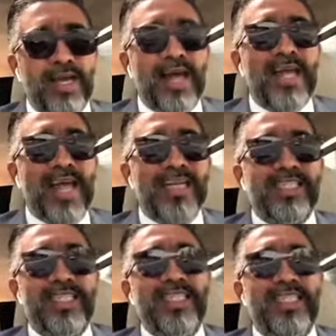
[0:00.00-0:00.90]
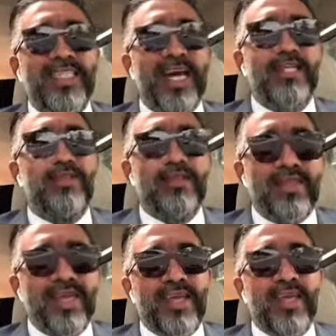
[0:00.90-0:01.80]
I actually start to
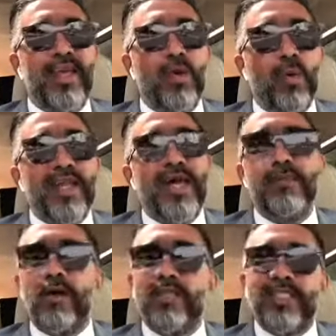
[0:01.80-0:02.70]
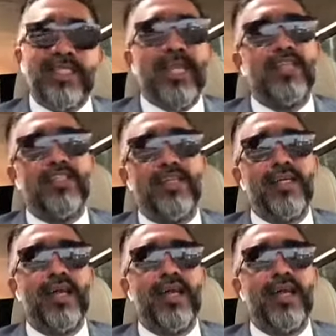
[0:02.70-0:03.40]
think when I'm on stage.